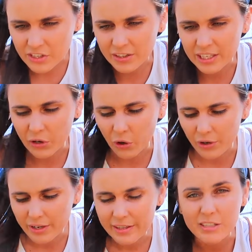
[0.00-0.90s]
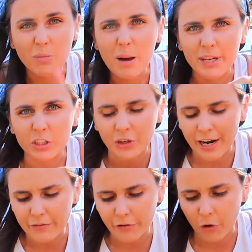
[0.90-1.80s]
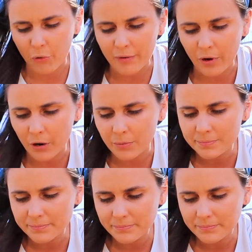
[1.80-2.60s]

Certainly caught. This one might be a trade for a re-roll.